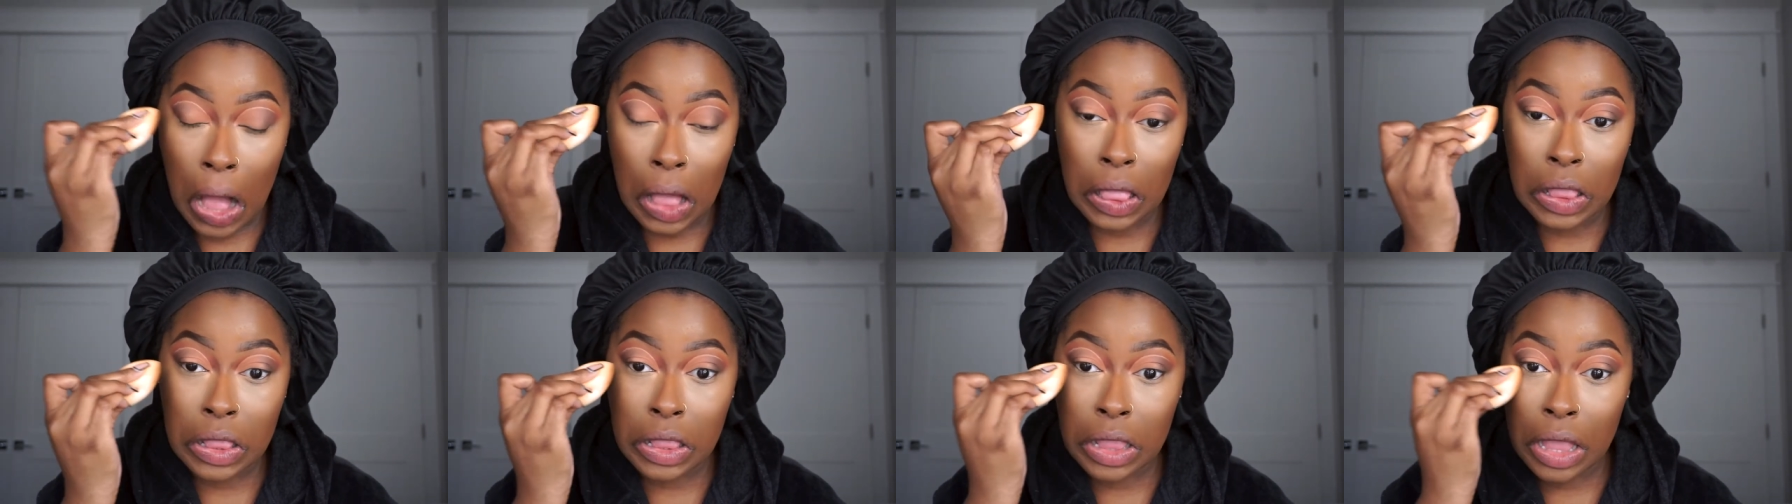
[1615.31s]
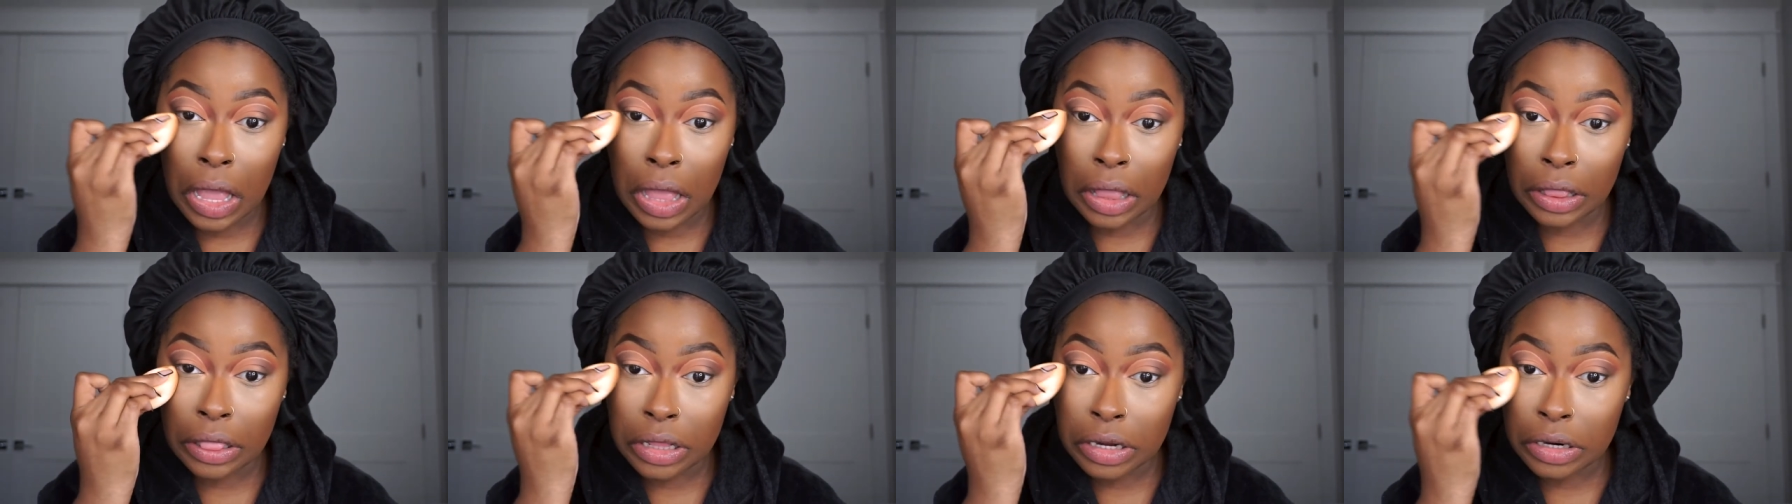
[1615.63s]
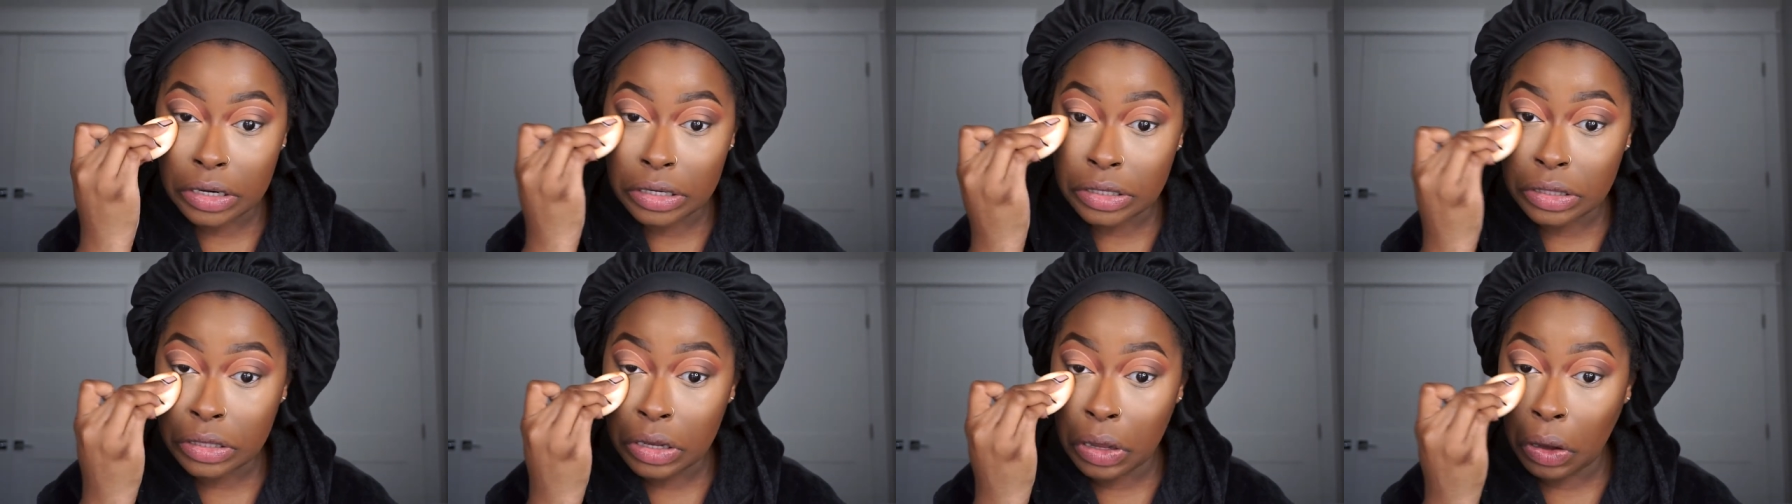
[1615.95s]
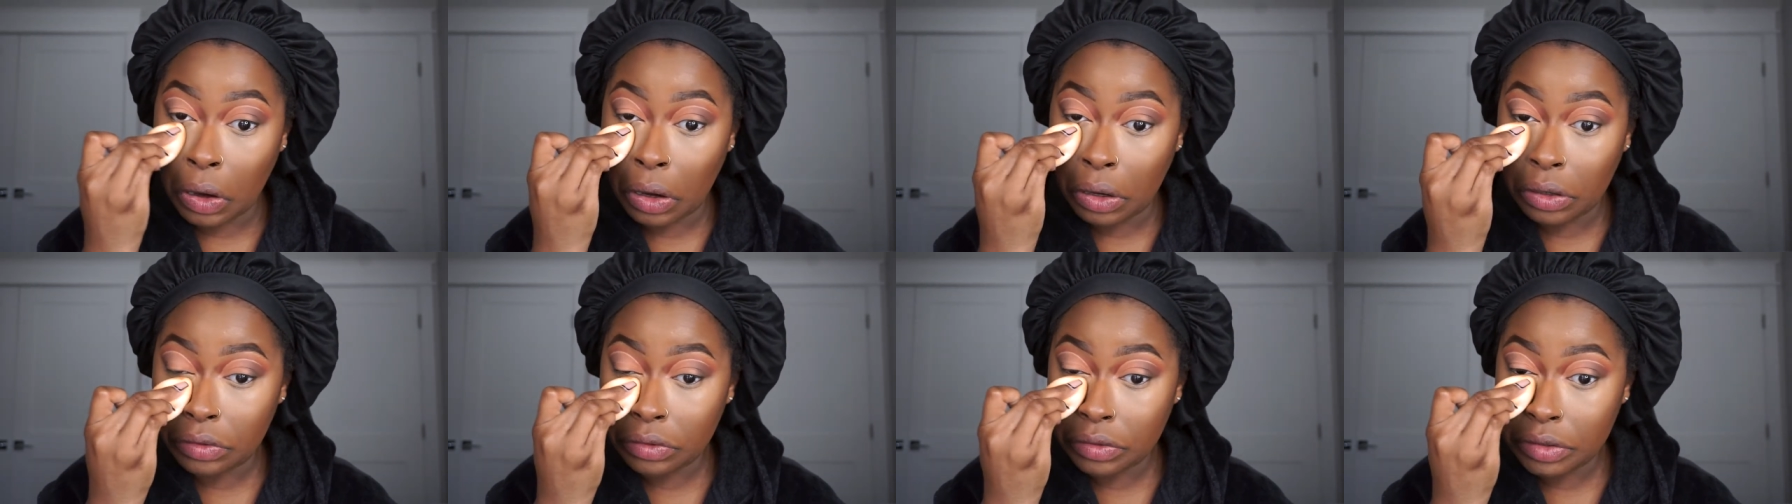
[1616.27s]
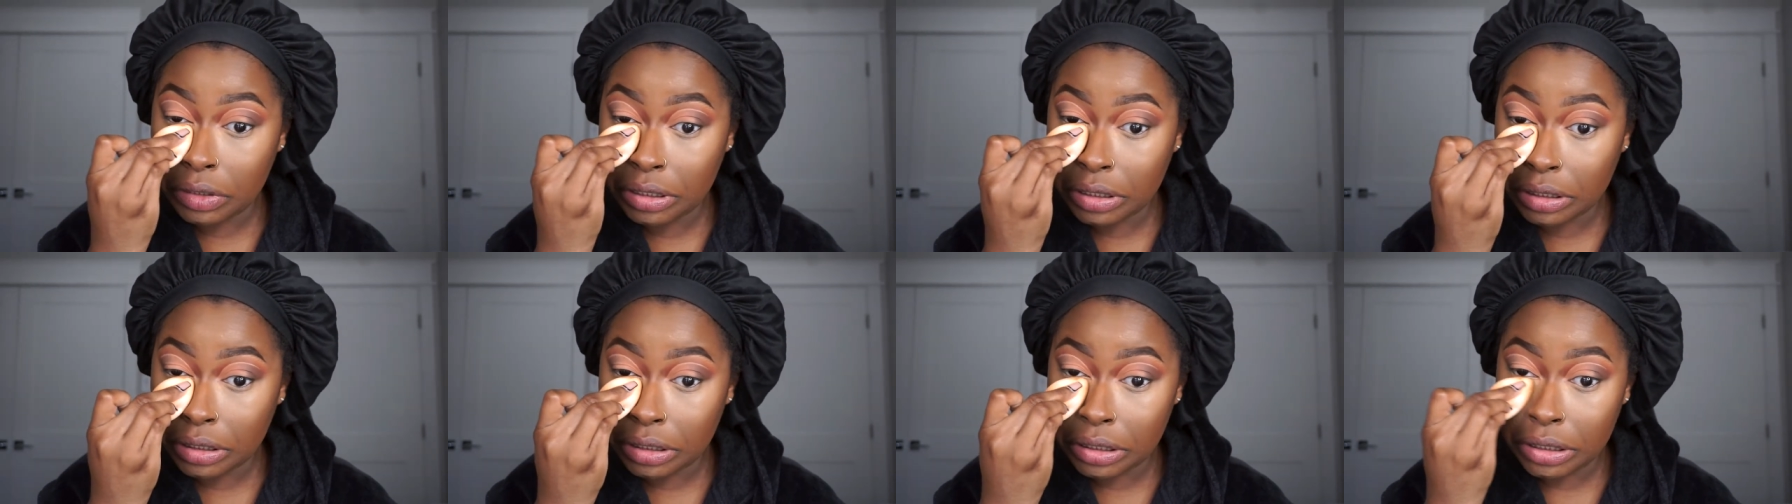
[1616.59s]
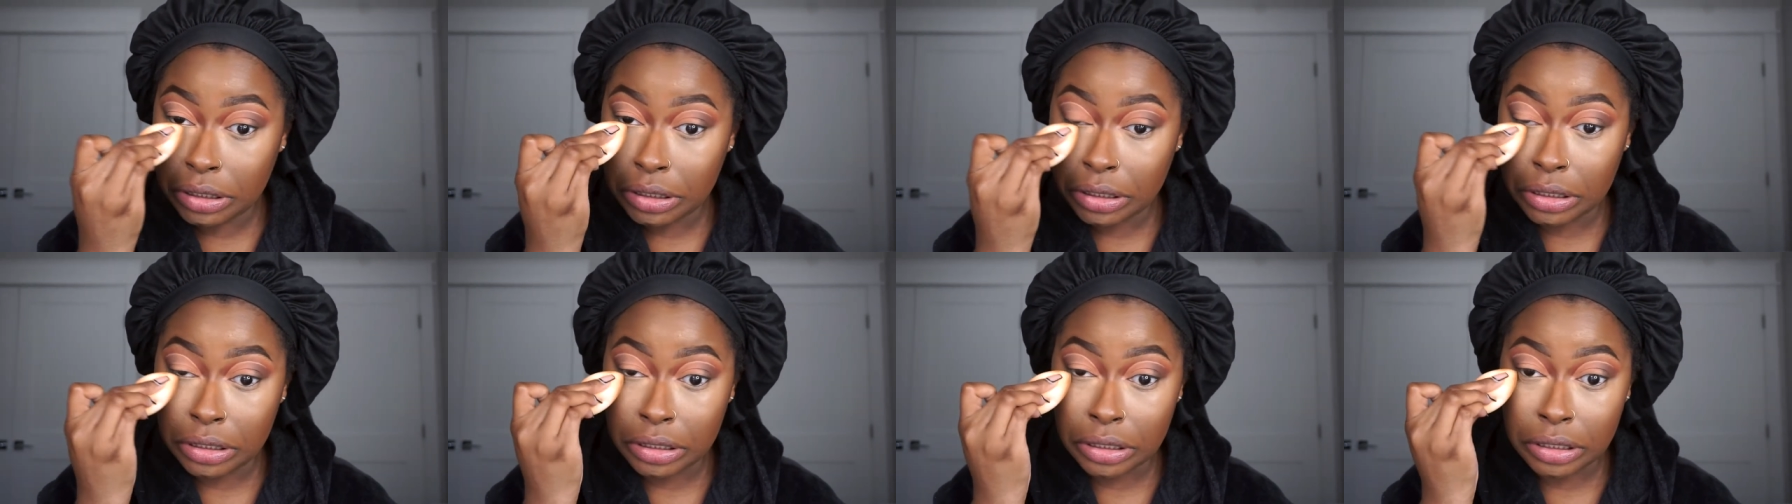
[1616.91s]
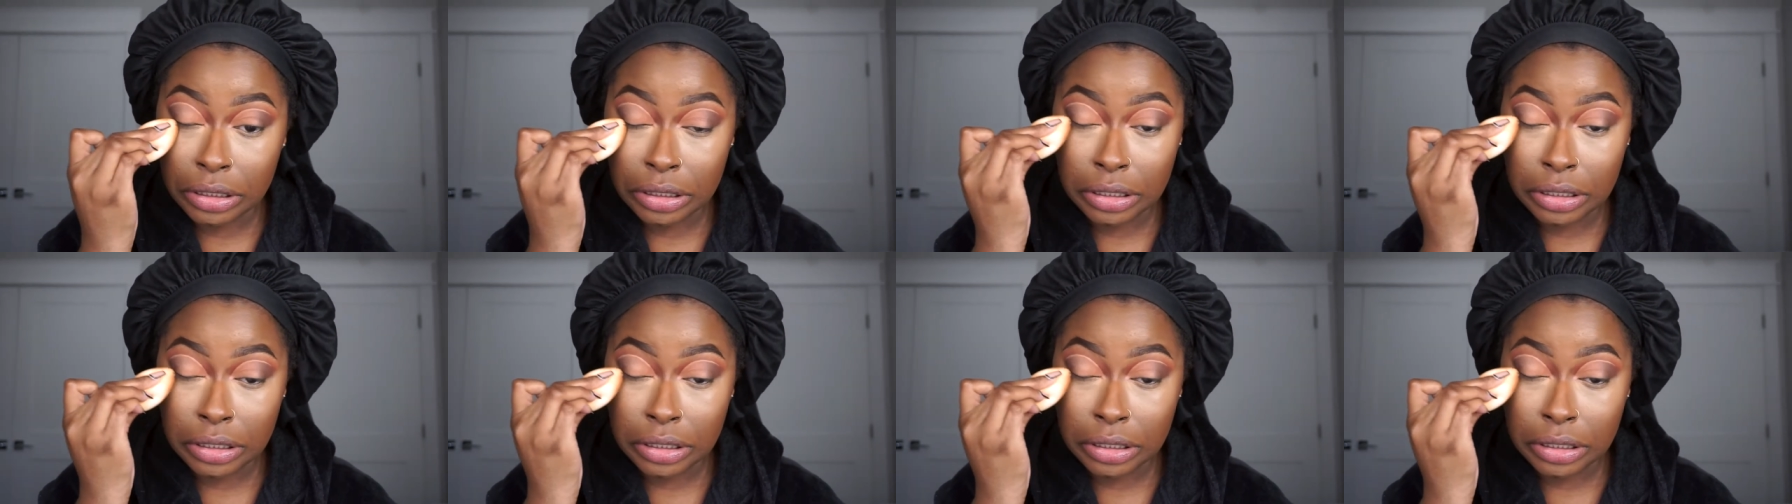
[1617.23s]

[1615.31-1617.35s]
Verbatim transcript: that there's no creases